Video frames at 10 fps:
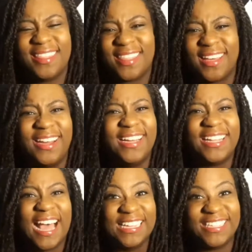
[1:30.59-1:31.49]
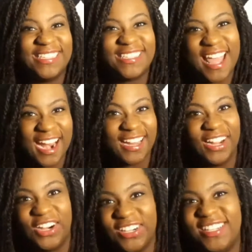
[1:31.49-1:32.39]
the lessons that I
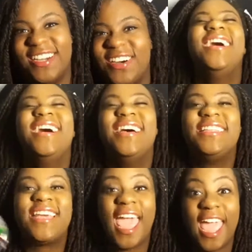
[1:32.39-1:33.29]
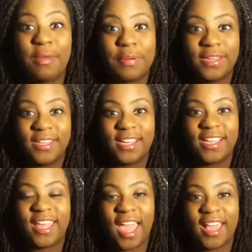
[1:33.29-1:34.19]
learned. Tape,
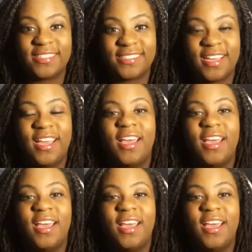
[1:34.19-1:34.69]
yes,